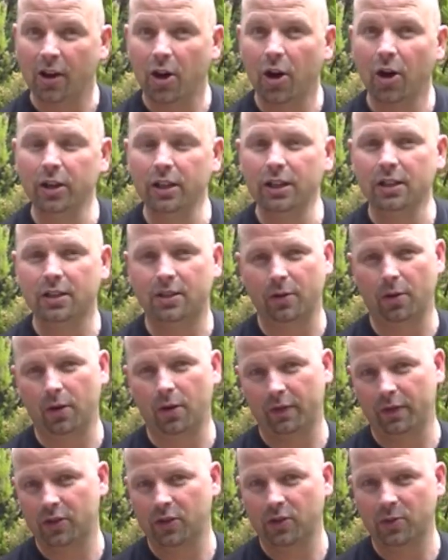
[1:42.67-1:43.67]
honey sort
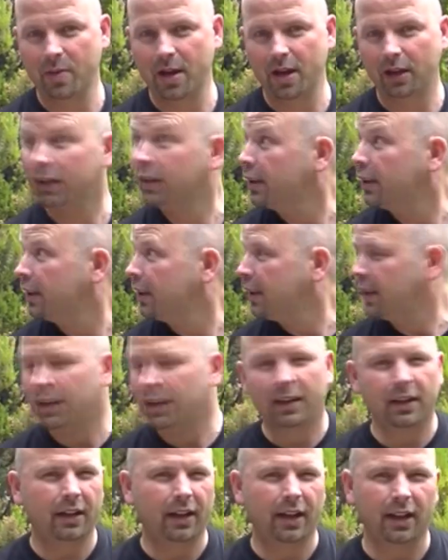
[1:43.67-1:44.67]
of a smell.
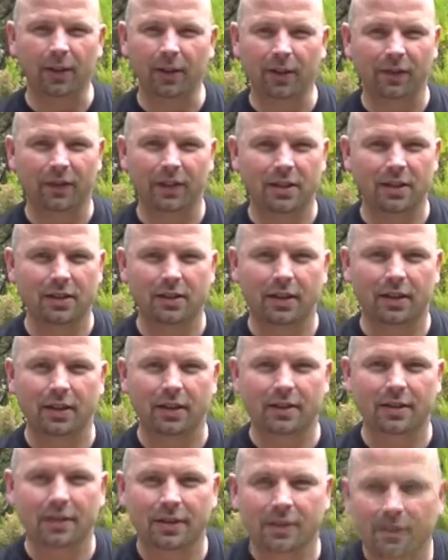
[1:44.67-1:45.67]
I love these things.